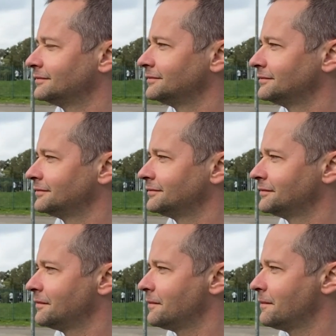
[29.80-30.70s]

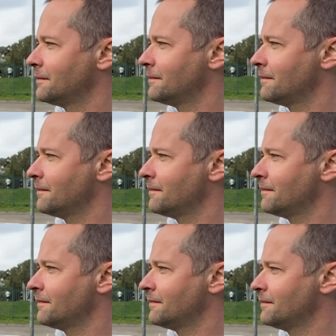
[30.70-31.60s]

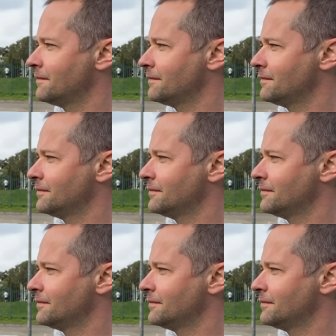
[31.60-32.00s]
[no speech]